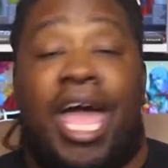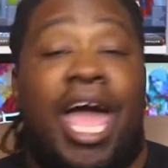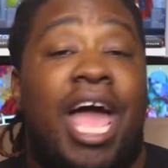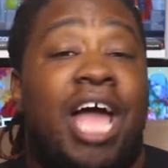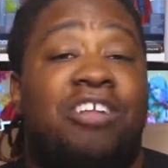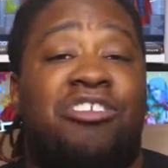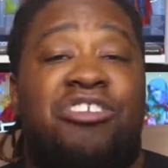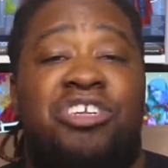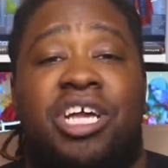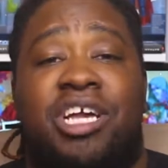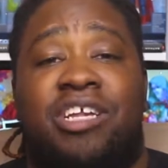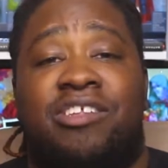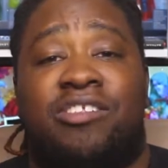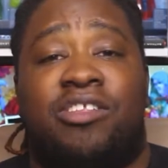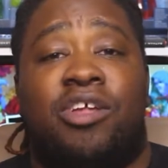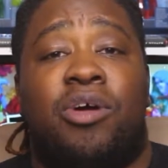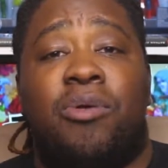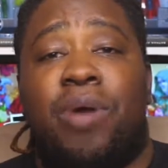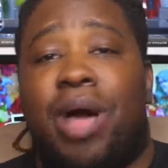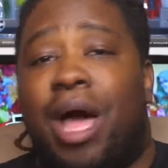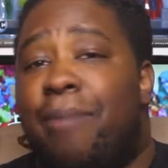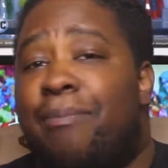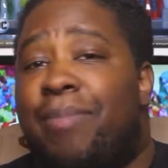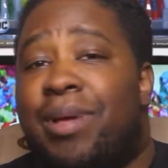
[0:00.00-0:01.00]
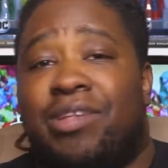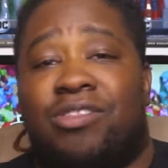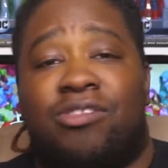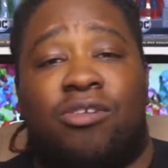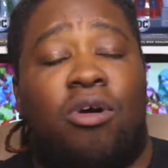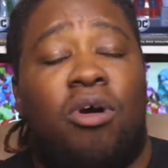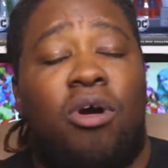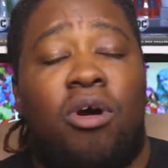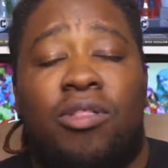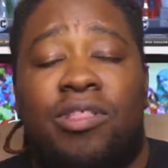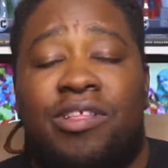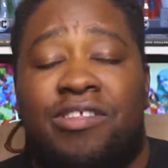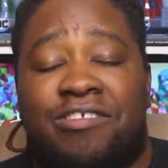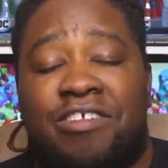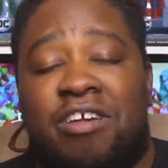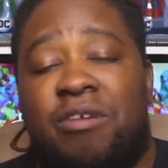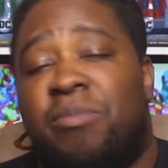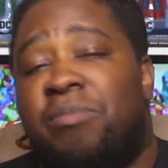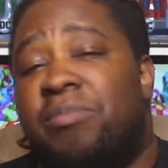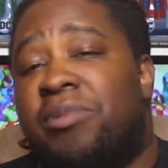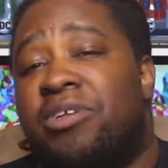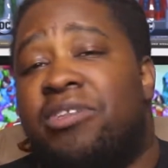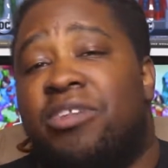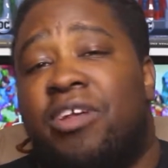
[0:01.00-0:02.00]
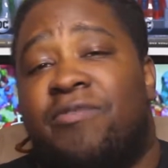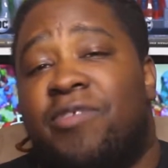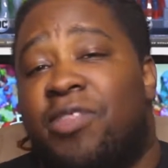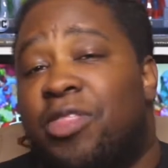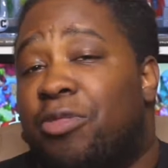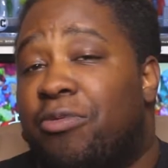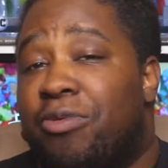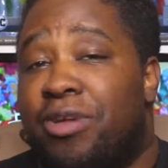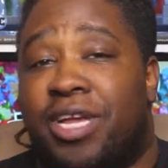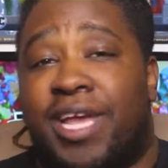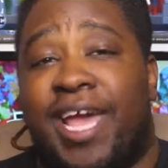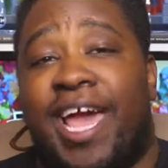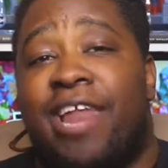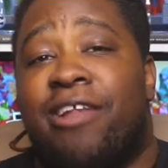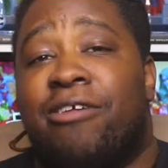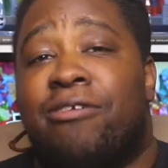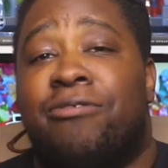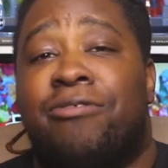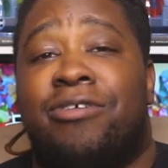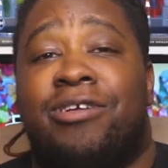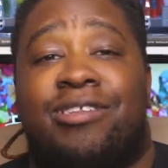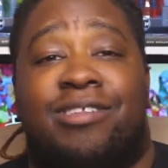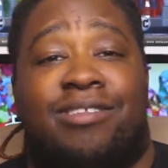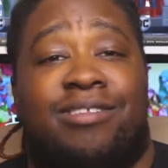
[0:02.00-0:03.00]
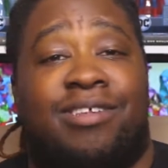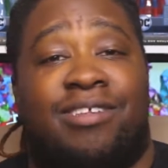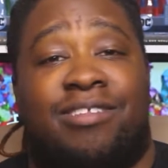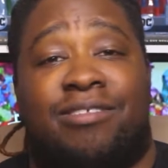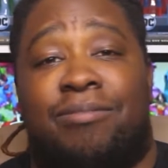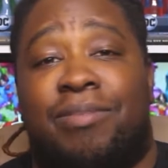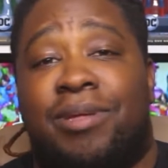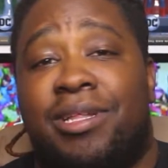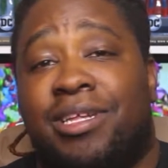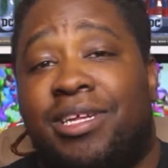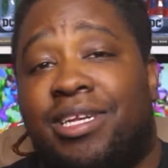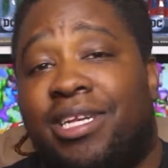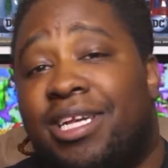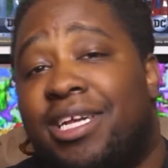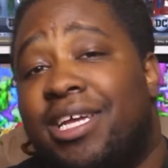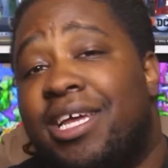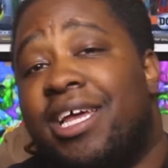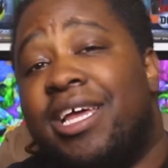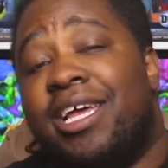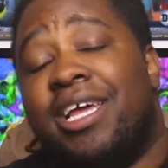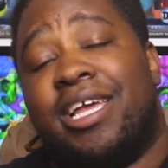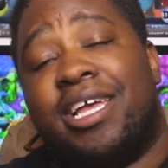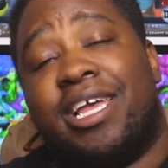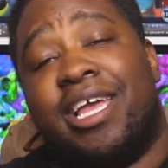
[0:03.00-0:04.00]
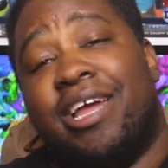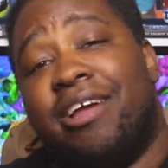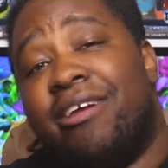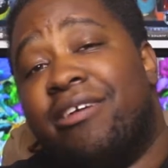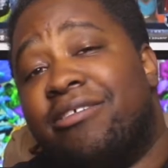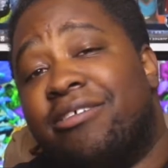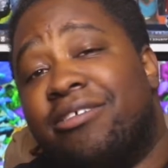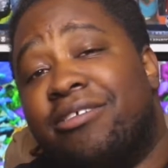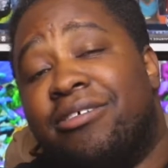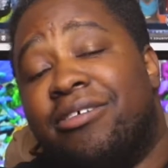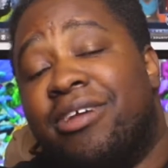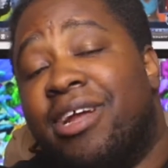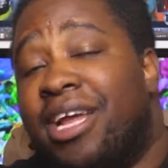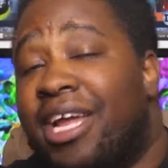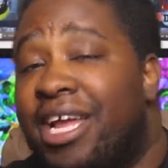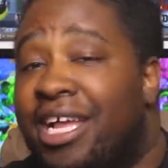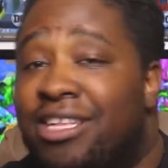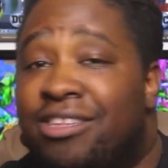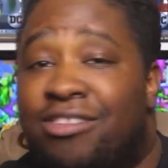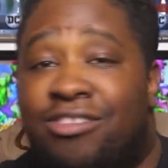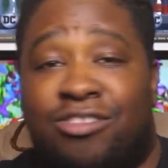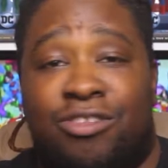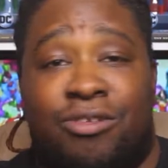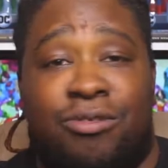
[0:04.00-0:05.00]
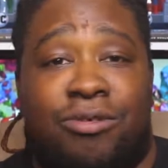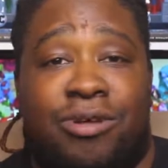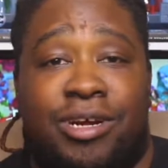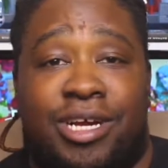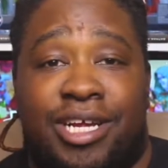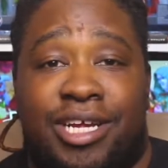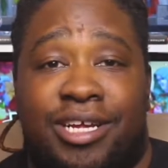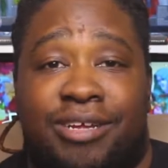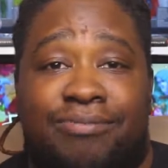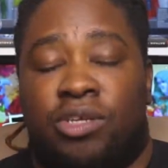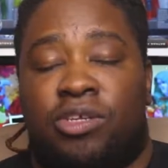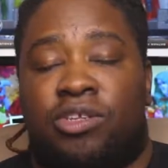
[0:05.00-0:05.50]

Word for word: As you guys know, I base all these comic books off of three categories accessibility, character, and story.